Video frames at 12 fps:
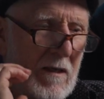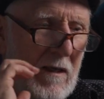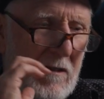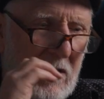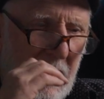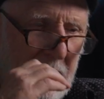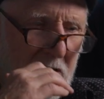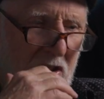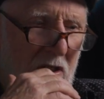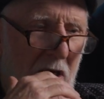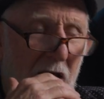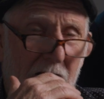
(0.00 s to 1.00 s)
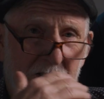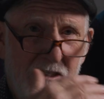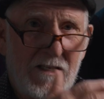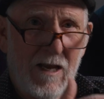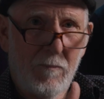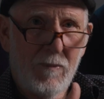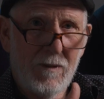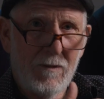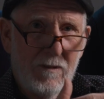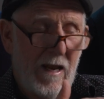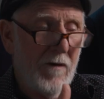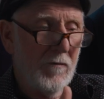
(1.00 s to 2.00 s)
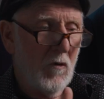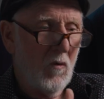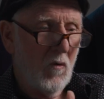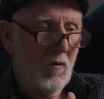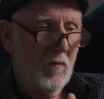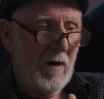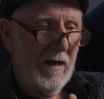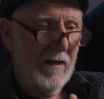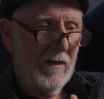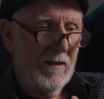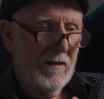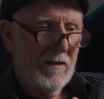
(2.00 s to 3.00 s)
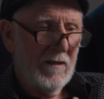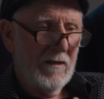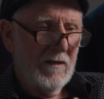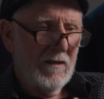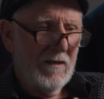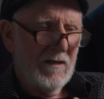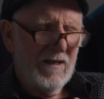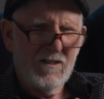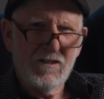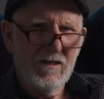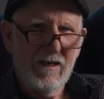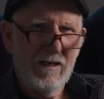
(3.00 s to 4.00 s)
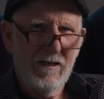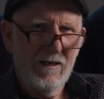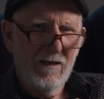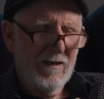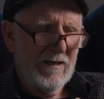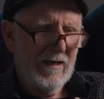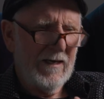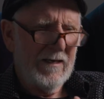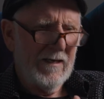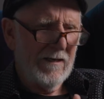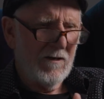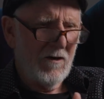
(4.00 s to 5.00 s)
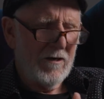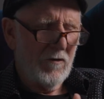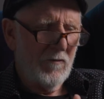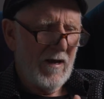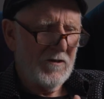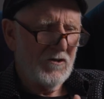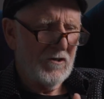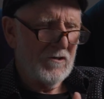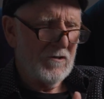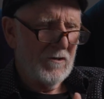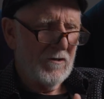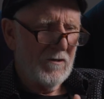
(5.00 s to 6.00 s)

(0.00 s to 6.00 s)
He takes a step down the hallway, his knee clicking like a ratchet.